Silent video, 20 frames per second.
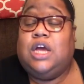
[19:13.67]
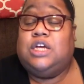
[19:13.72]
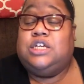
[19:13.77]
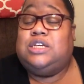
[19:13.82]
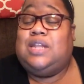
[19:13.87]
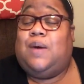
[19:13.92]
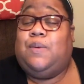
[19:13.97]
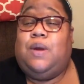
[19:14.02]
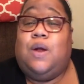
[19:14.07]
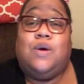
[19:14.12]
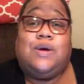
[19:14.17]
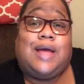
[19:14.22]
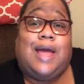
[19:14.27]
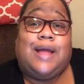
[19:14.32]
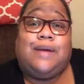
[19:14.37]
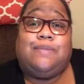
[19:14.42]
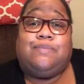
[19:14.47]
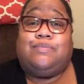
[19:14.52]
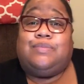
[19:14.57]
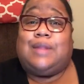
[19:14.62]
She's like, well,
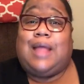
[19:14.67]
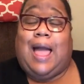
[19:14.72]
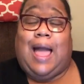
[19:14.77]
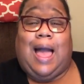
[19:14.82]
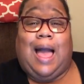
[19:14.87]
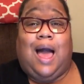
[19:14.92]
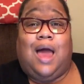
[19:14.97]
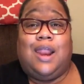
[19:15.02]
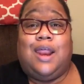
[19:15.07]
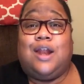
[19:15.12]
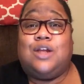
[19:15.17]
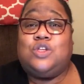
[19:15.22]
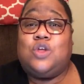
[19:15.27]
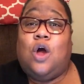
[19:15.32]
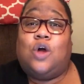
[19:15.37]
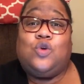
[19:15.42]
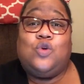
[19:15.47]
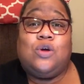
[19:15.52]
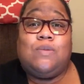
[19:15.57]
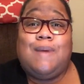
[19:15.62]
okay, I'll let her
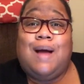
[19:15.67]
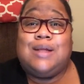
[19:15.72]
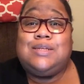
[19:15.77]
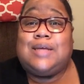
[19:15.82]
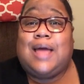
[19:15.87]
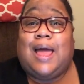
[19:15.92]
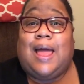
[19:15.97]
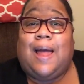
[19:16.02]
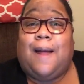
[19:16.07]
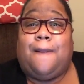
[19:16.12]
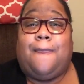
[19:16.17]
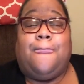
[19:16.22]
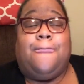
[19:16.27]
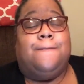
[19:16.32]
talk during my time.